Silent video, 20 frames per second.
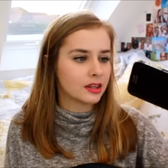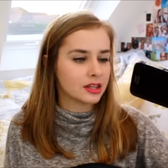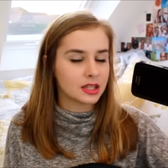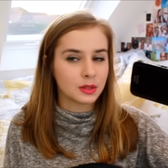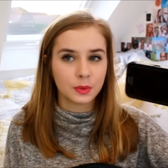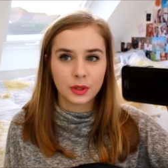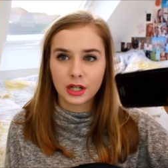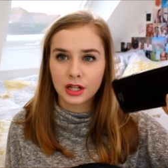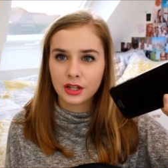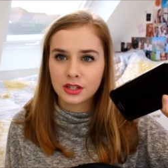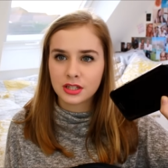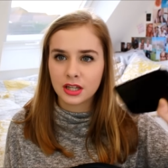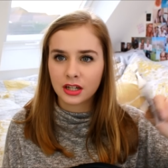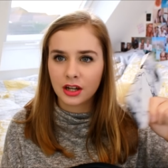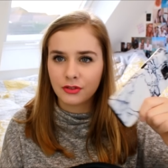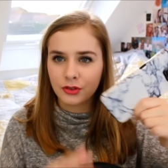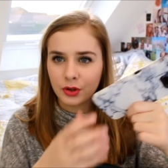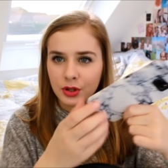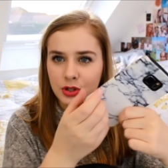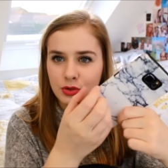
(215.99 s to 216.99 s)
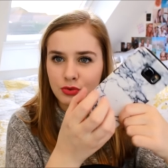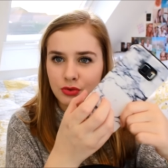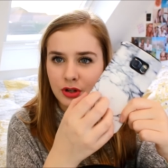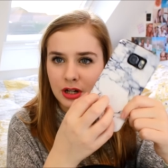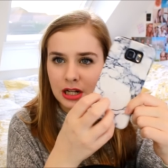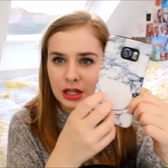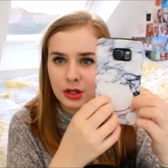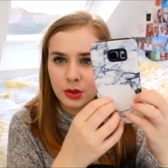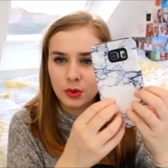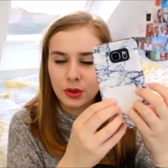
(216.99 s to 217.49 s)
This is what it looks like. I've got this
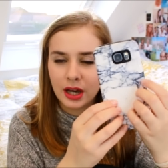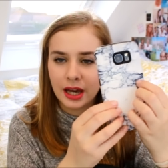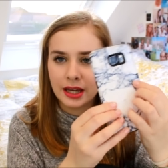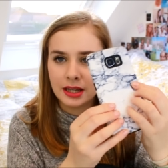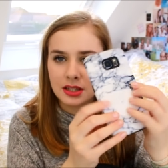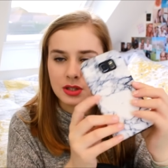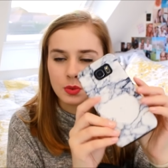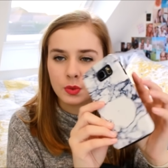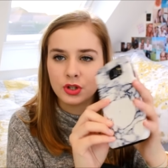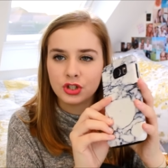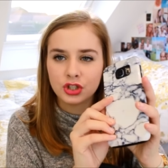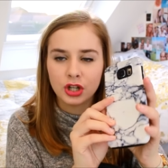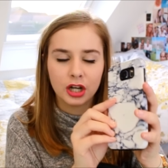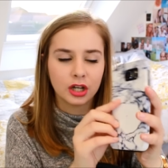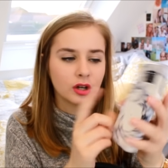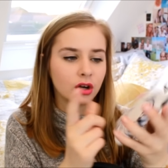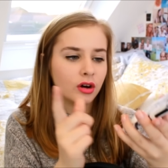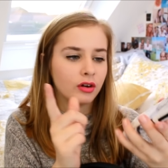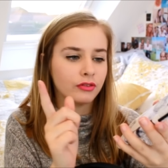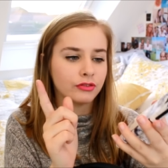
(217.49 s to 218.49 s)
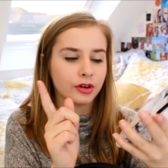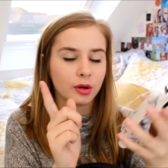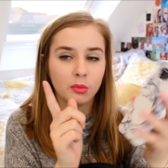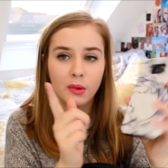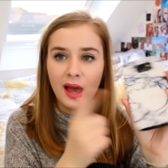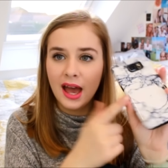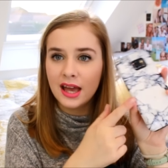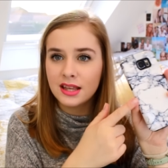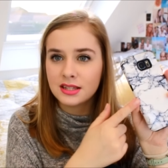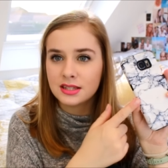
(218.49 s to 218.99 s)
really cool case which I got from
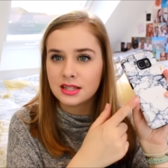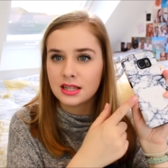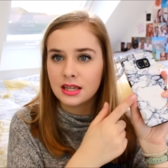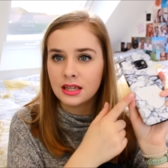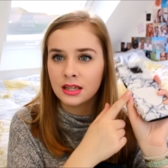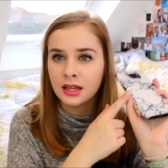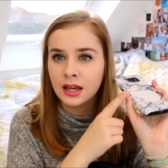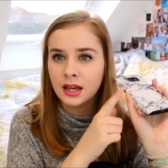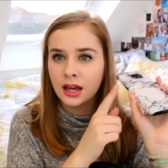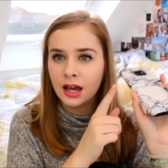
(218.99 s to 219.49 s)
Etsy